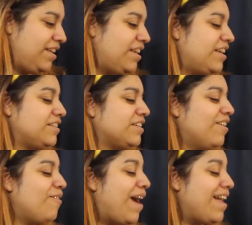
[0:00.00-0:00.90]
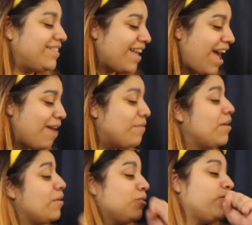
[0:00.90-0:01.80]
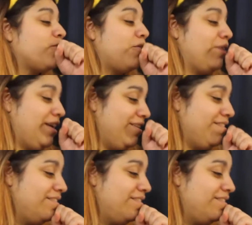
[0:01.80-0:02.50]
He is so handsome! Sorry,